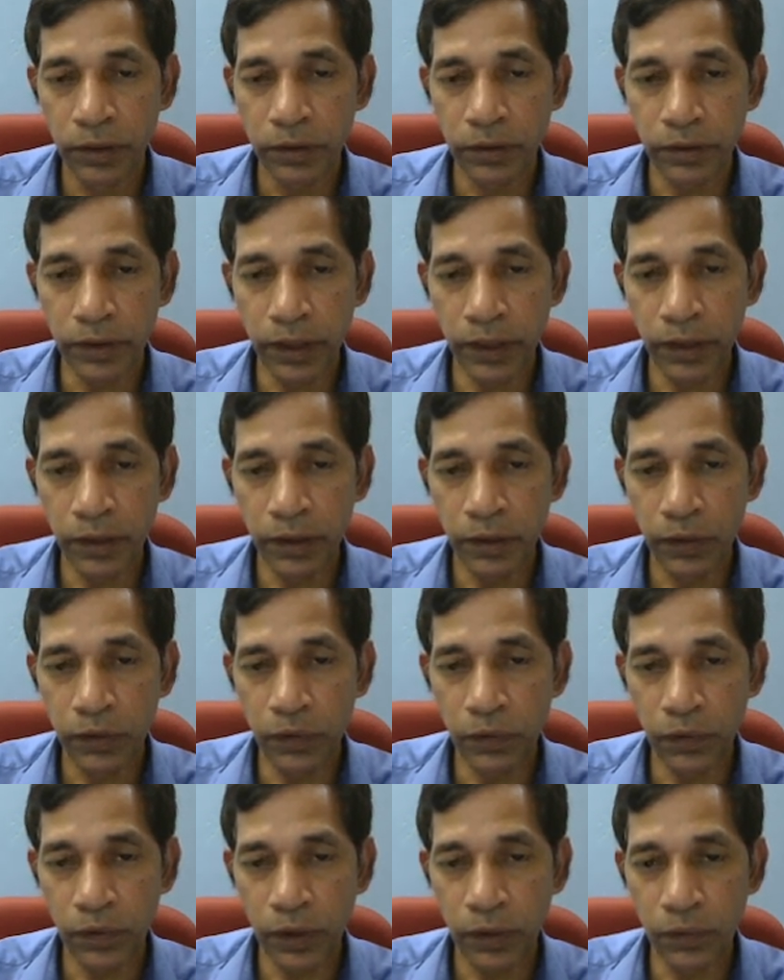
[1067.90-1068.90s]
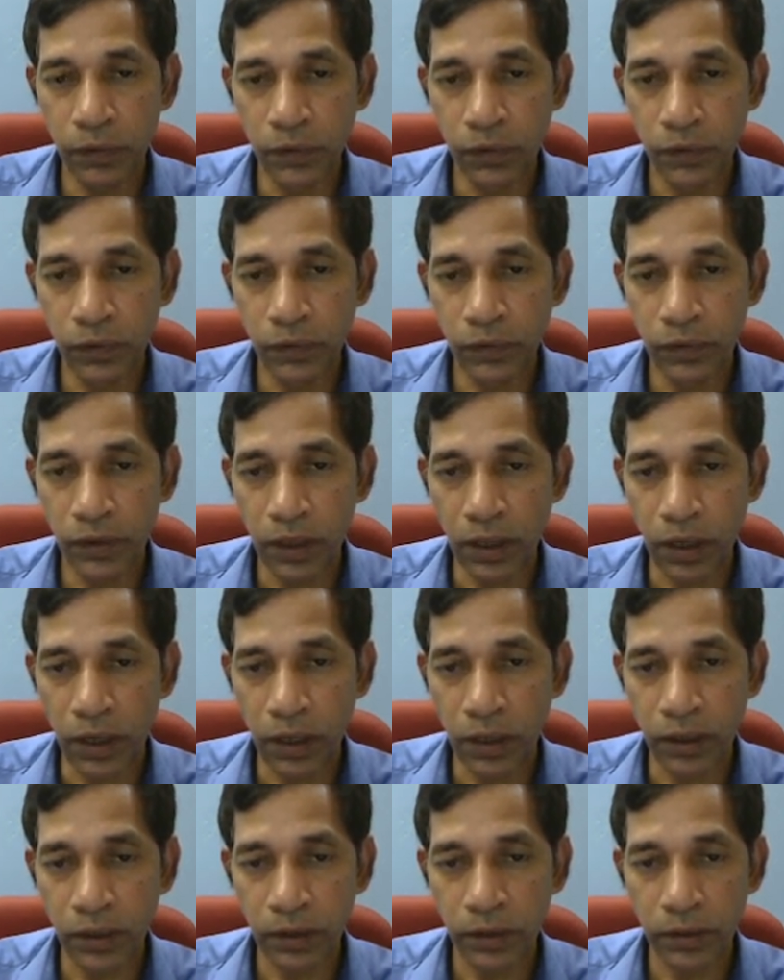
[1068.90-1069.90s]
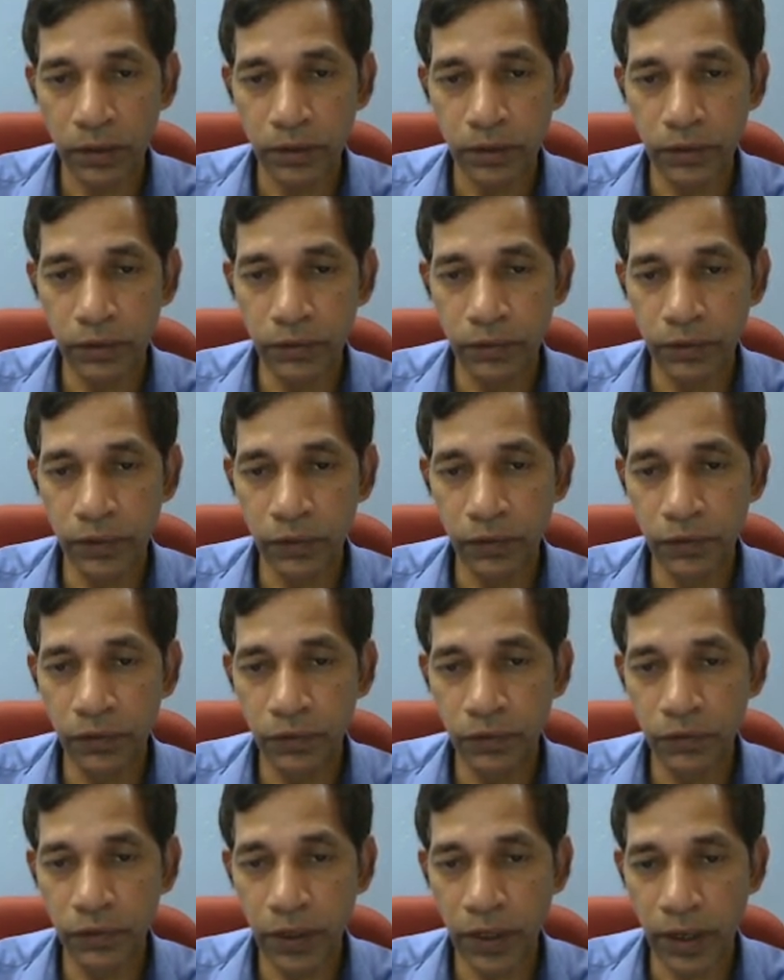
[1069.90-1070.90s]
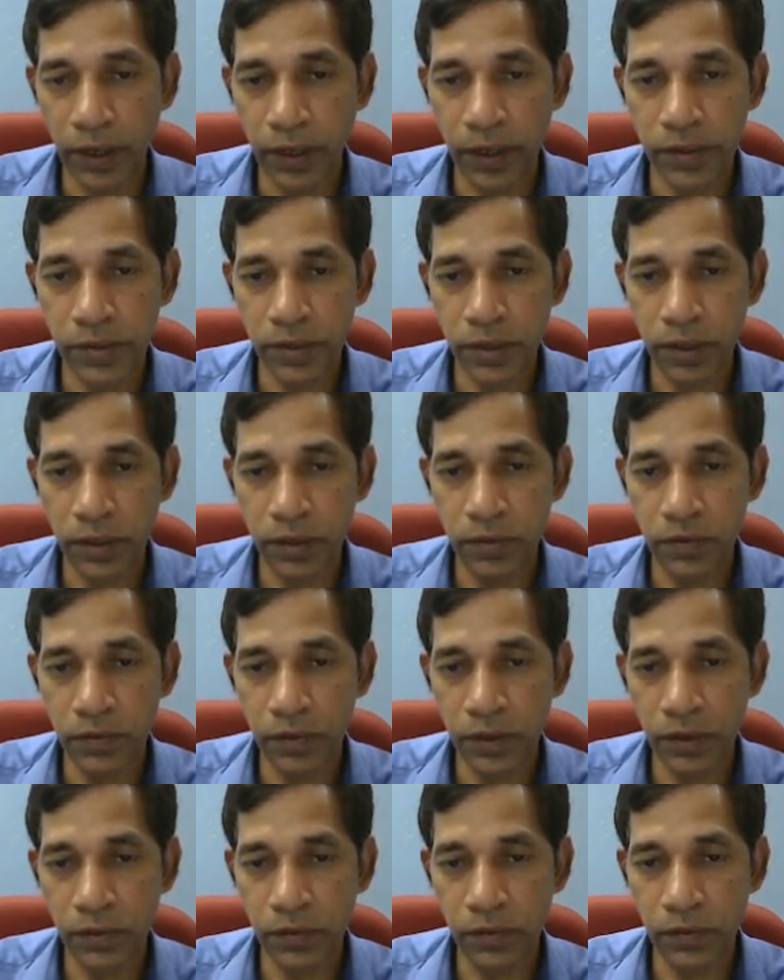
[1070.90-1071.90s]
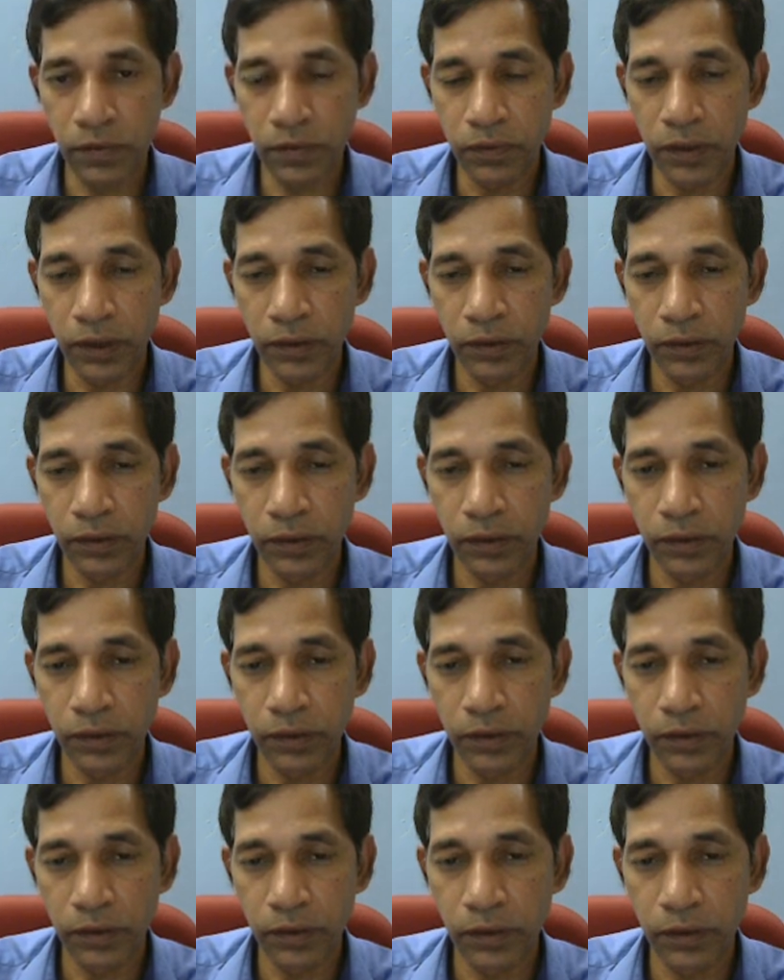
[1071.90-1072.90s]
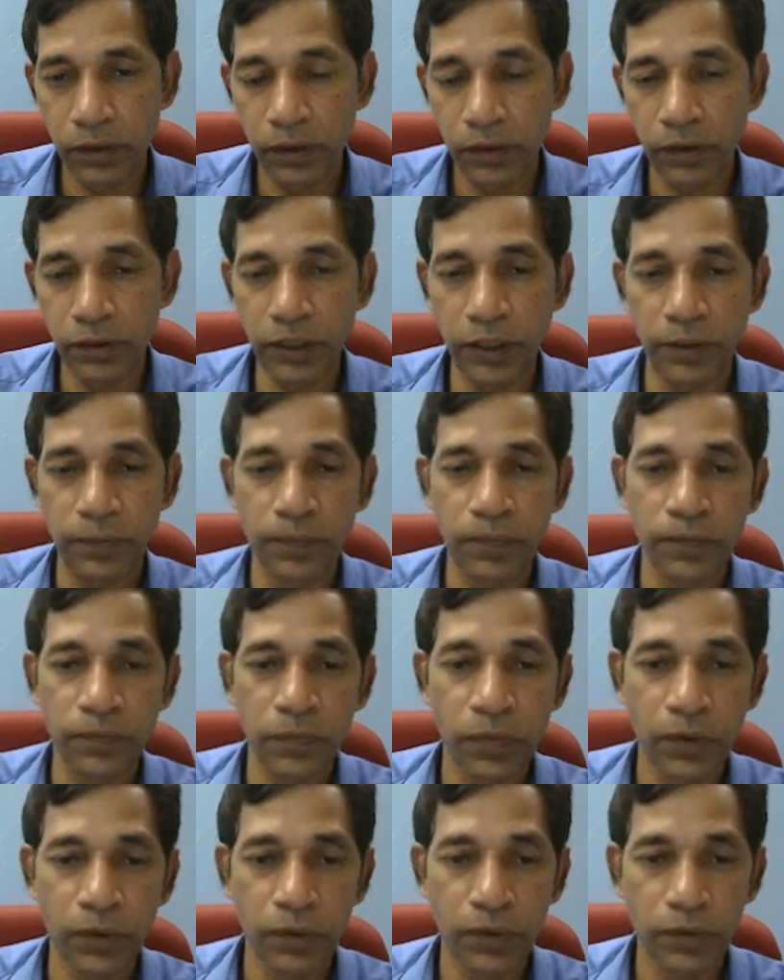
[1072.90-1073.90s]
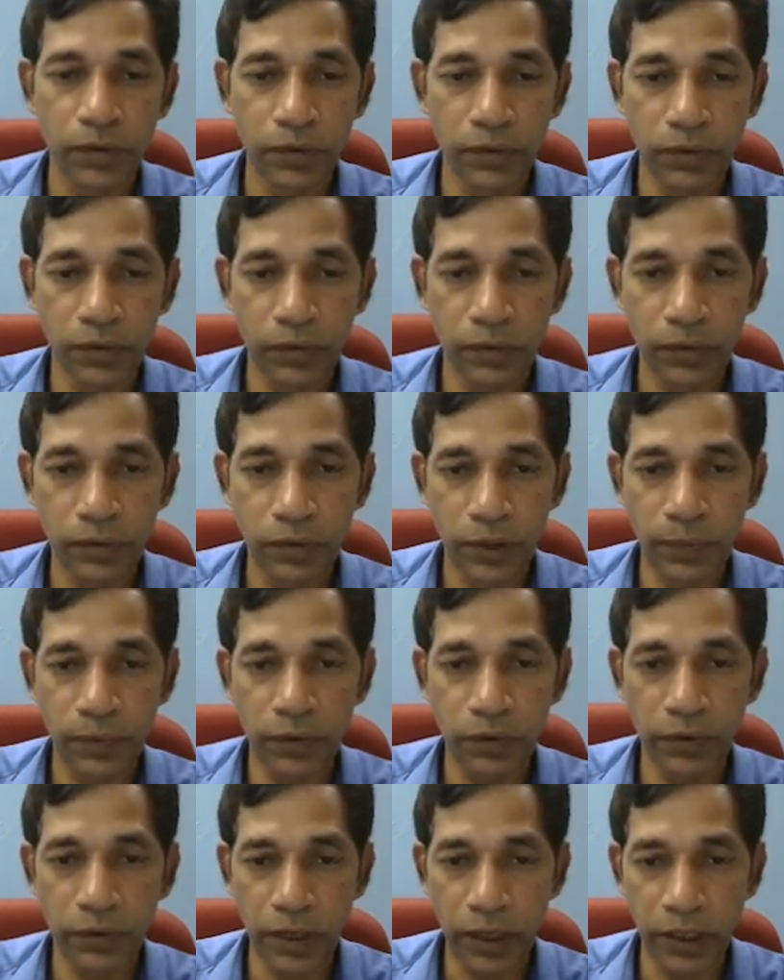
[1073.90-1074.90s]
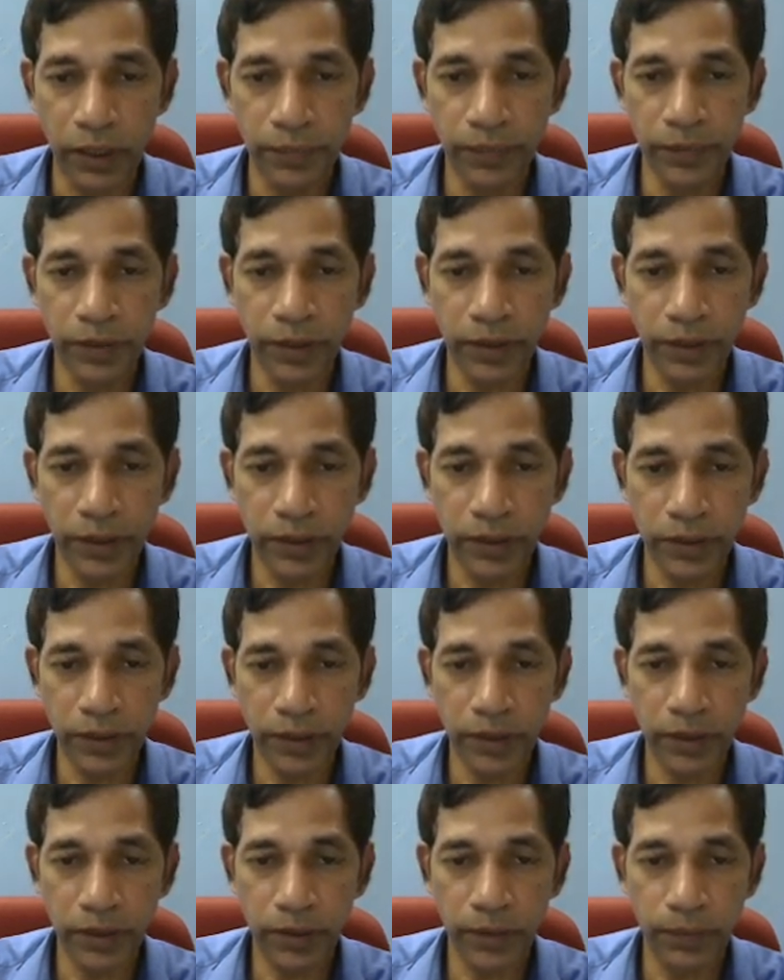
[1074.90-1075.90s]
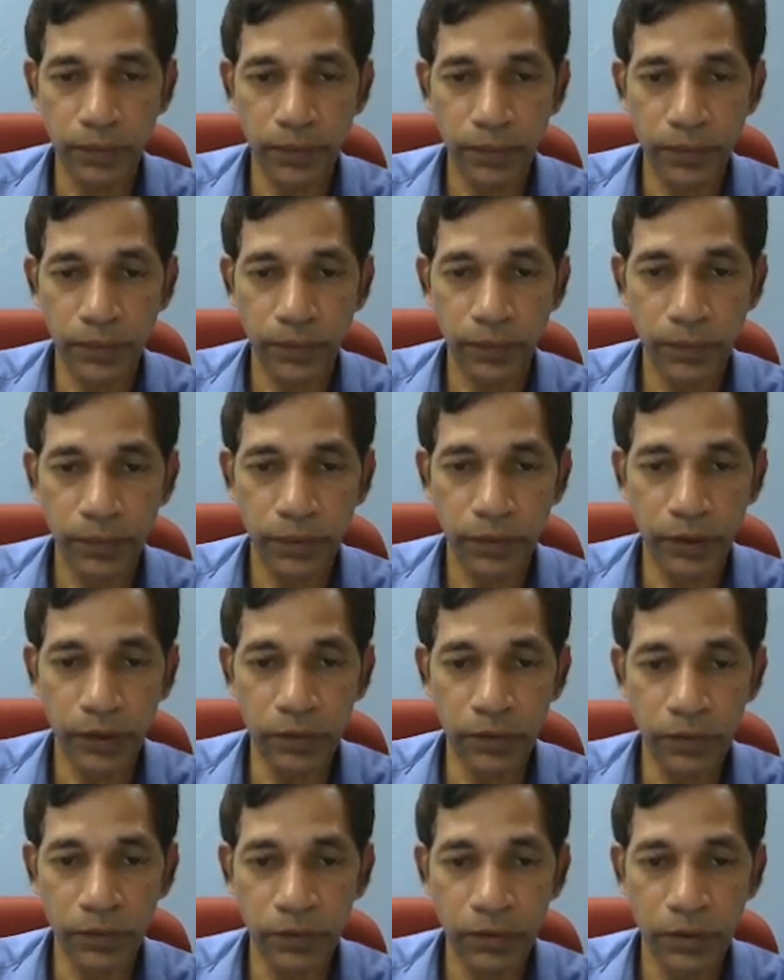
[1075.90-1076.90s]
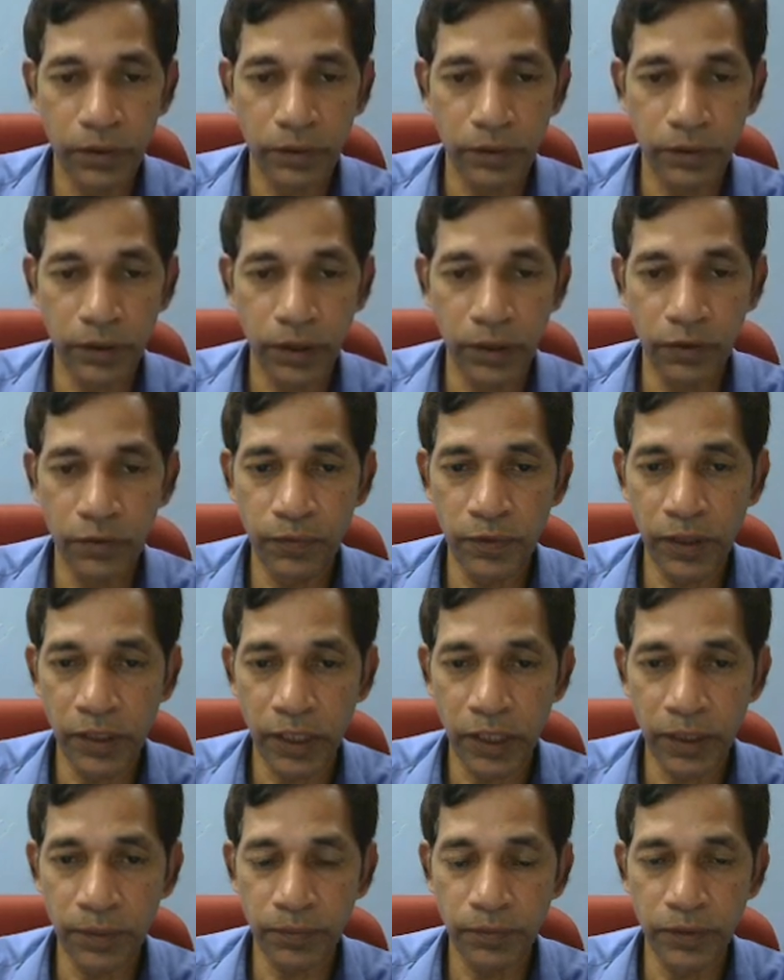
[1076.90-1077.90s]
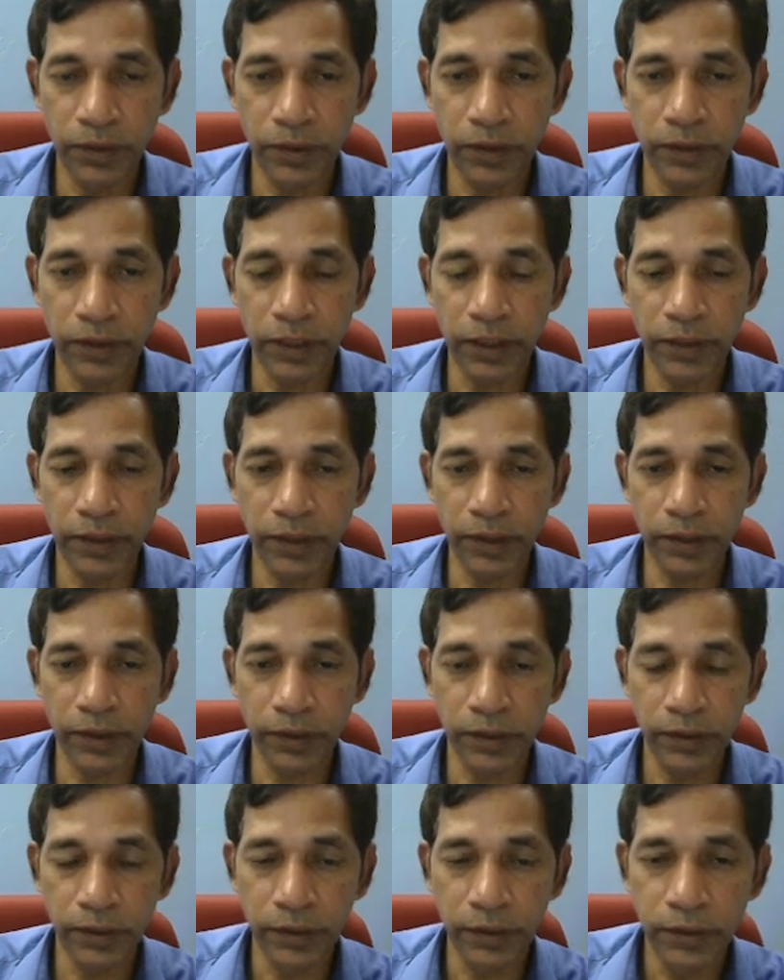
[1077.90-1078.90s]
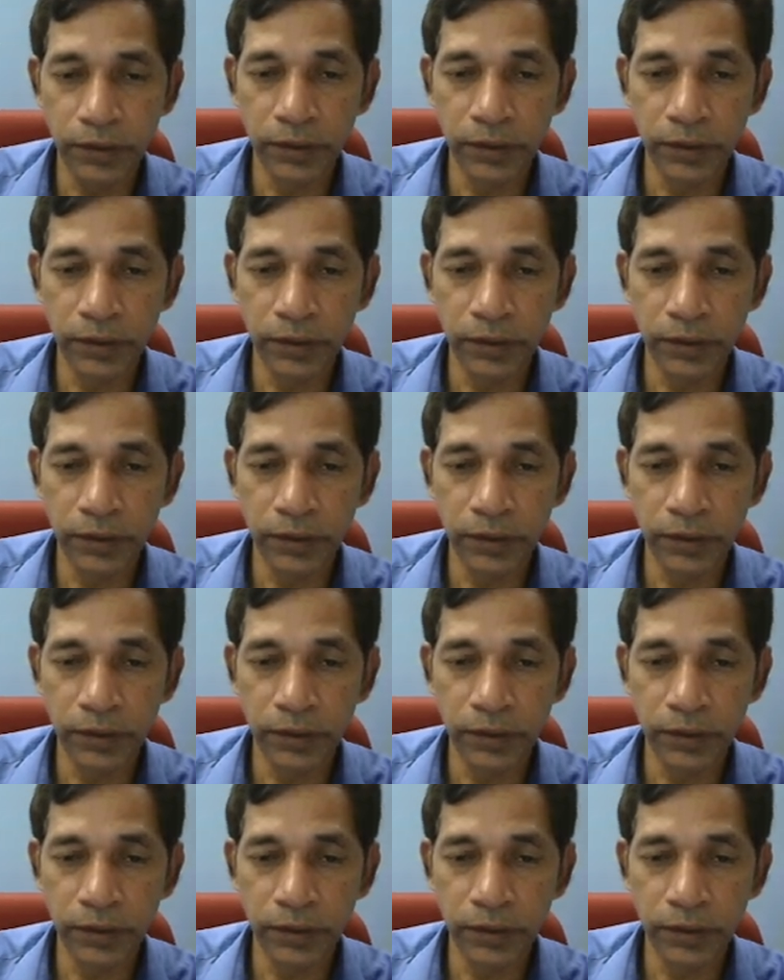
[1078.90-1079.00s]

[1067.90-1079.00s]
then you can go to the R, you can go to the S, or you can go to the T. So if you eliminate the state Q, then you will have the resulting